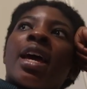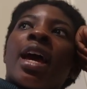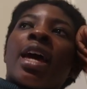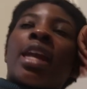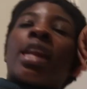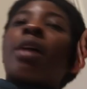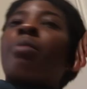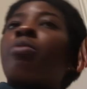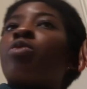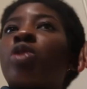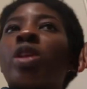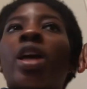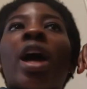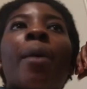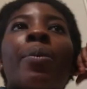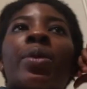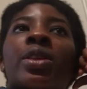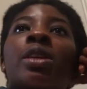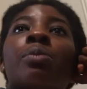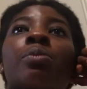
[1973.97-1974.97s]
and i'm really
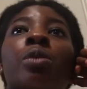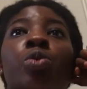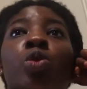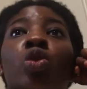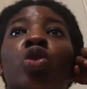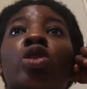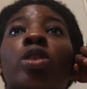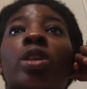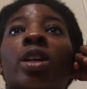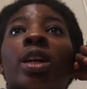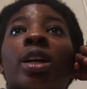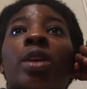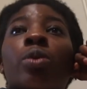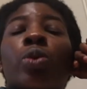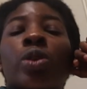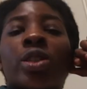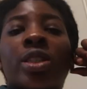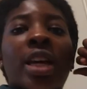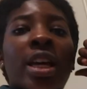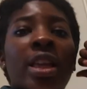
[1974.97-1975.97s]
happy some people
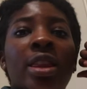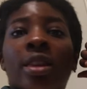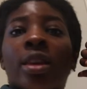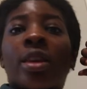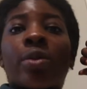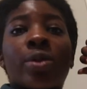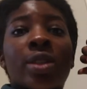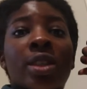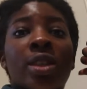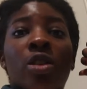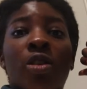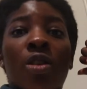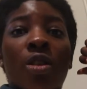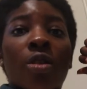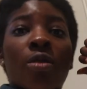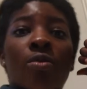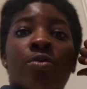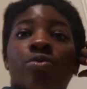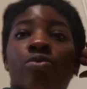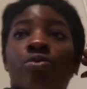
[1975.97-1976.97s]
was like it was
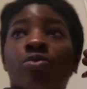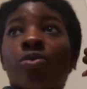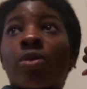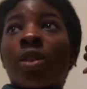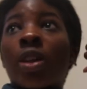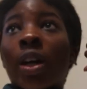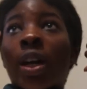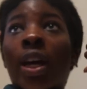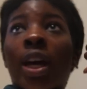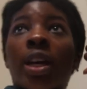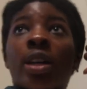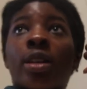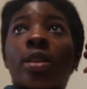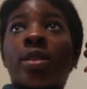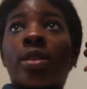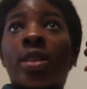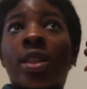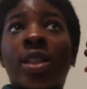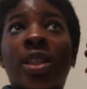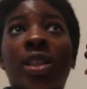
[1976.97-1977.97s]
their okay
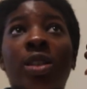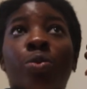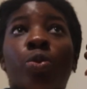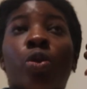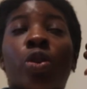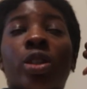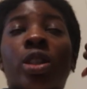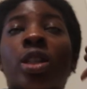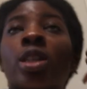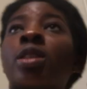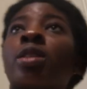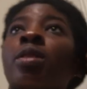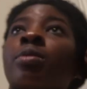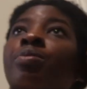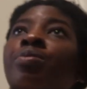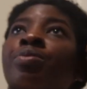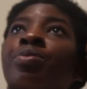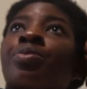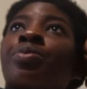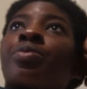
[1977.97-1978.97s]
this is important
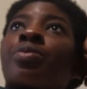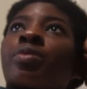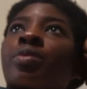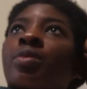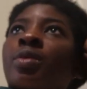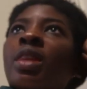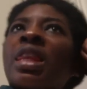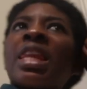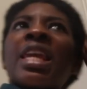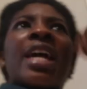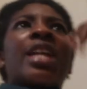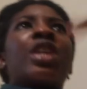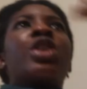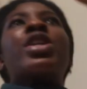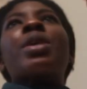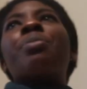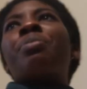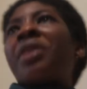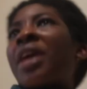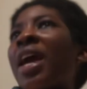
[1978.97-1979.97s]
and you
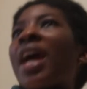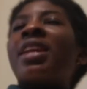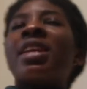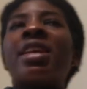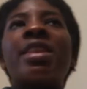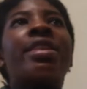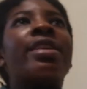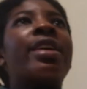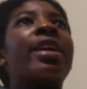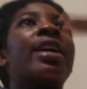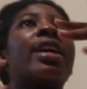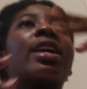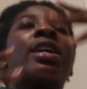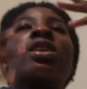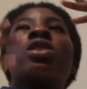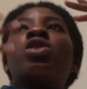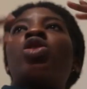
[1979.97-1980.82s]
can be anything